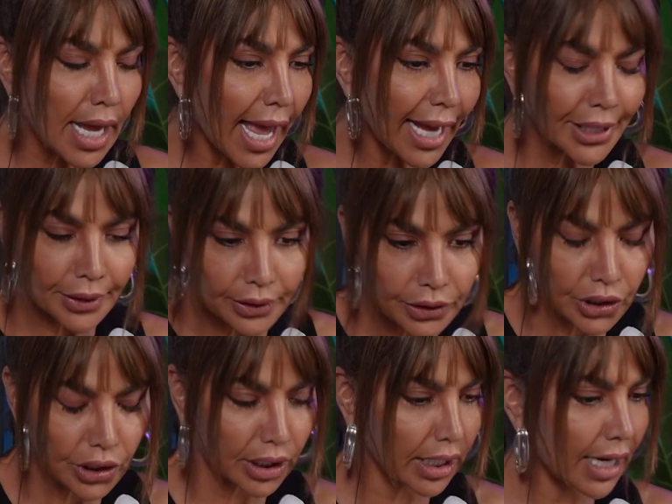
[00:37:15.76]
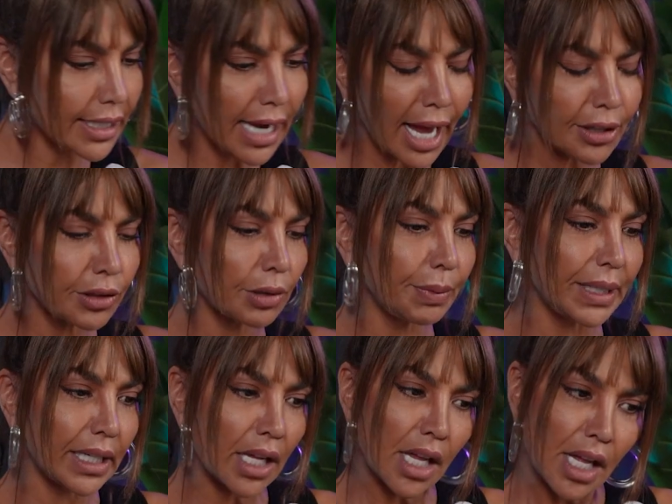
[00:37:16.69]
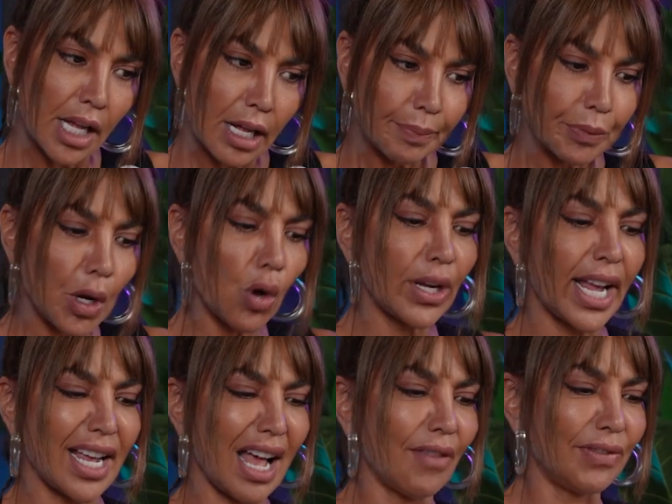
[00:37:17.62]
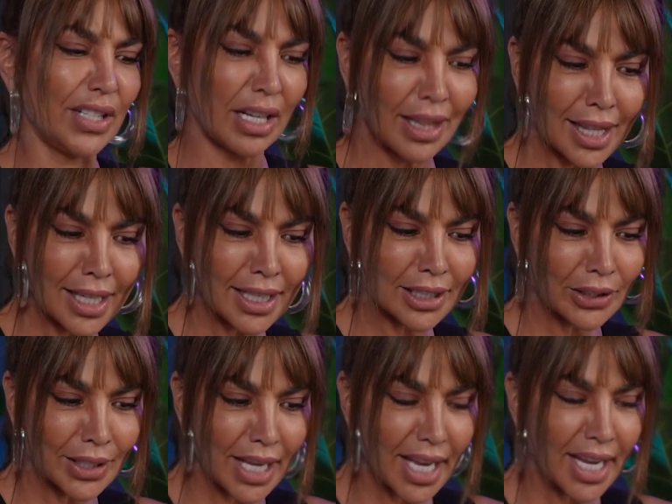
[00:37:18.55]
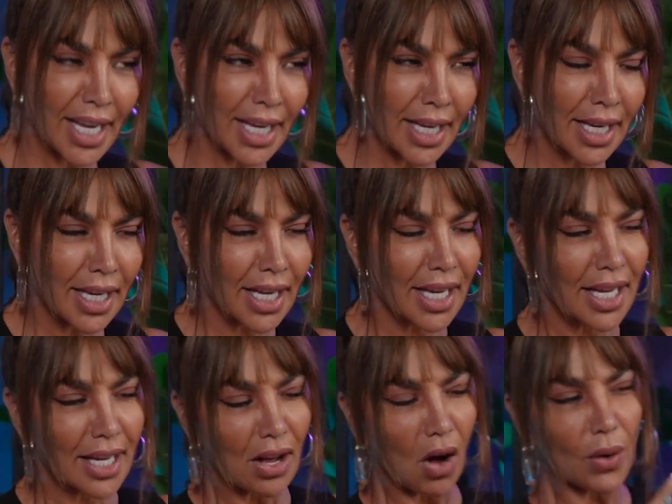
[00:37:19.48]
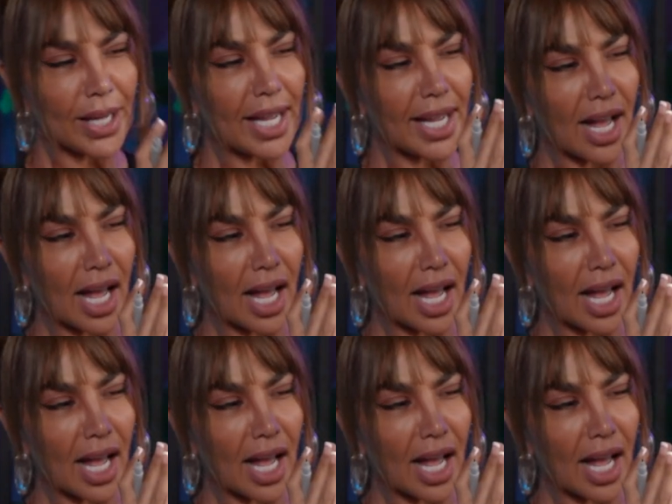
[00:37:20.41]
energy. It has to be, I've done this today. I